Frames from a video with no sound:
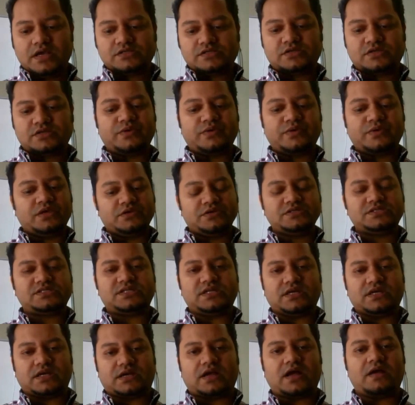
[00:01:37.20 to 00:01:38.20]
So we
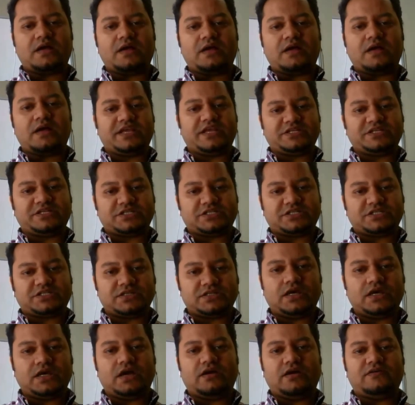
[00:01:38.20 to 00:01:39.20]
used a
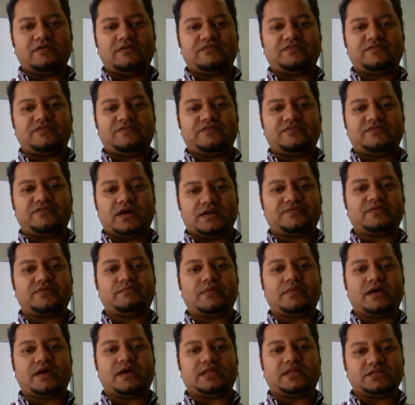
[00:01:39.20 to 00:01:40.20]
combination of
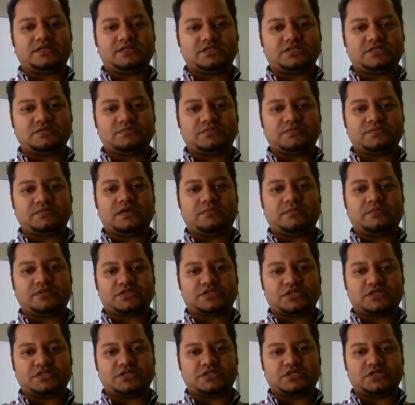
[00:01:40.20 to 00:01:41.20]
different methods to be
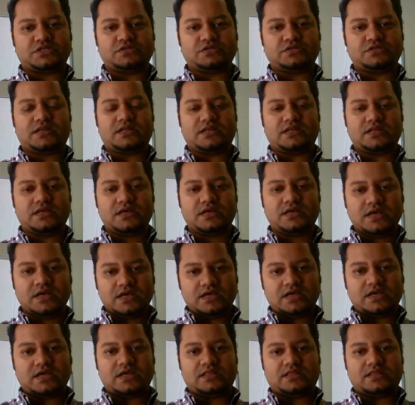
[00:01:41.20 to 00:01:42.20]
able to do that.
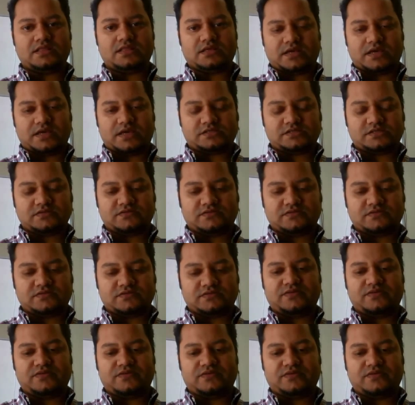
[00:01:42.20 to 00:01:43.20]
In the case of
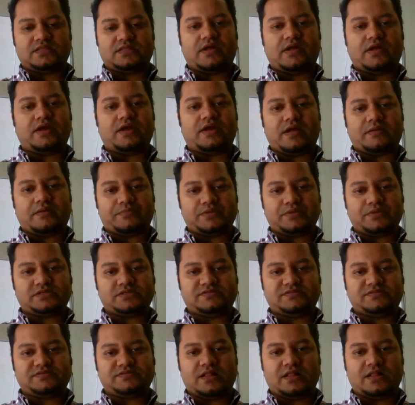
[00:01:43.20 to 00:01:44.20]
the Grand
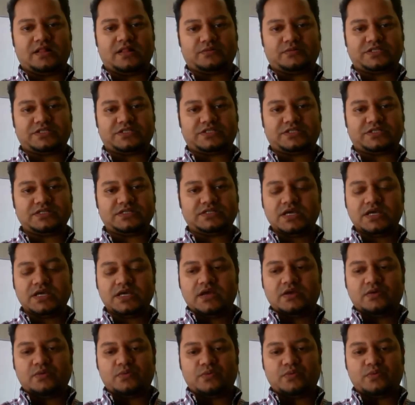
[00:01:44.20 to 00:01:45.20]
Rapids evaluation,
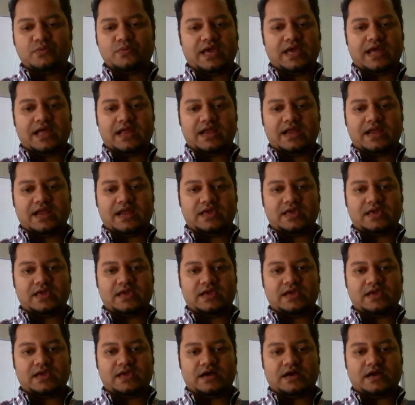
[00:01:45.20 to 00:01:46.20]
we had
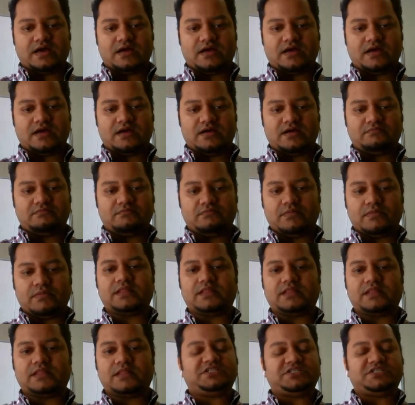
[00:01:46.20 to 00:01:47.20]
a
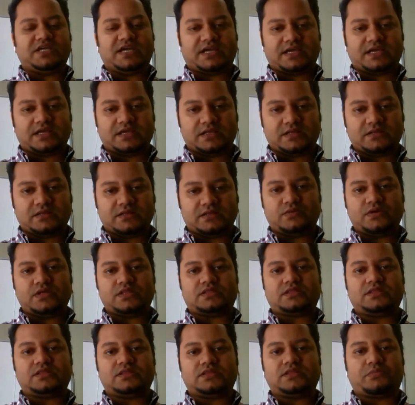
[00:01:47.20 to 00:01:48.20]
monthly check-in
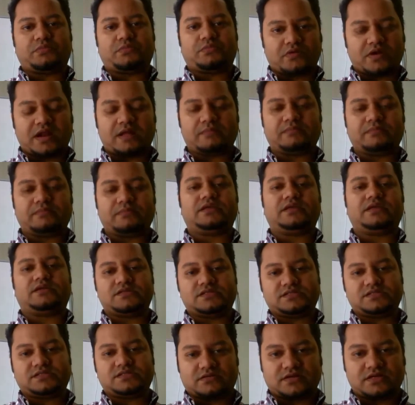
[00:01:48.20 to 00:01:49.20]
with the program
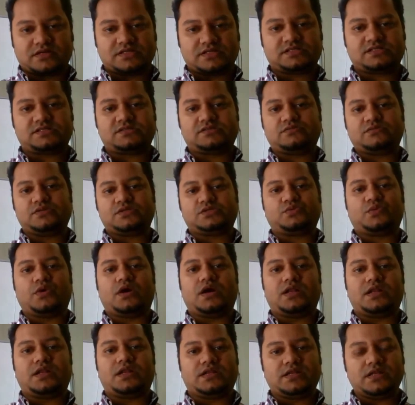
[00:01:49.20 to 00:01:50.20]
leaders. Cris was
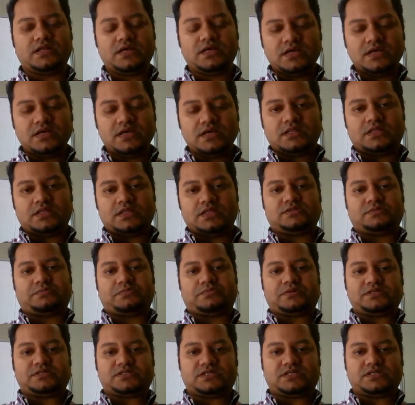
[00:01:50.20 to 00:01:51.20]
one, and there was
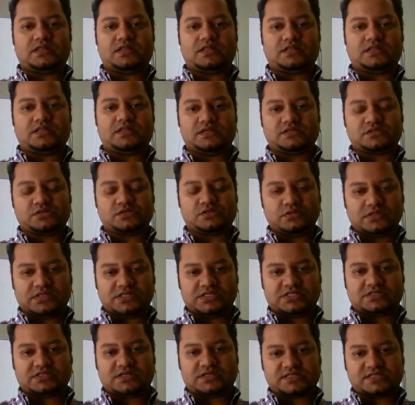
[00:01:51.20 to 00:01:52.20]
a person on the school
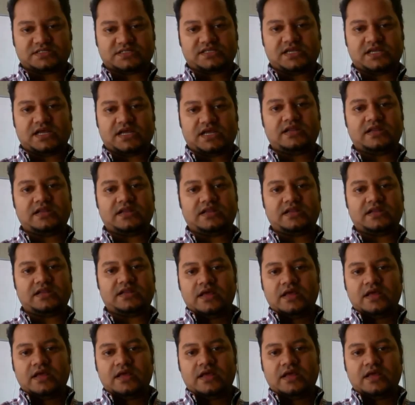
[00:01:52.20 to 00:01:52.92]
district side,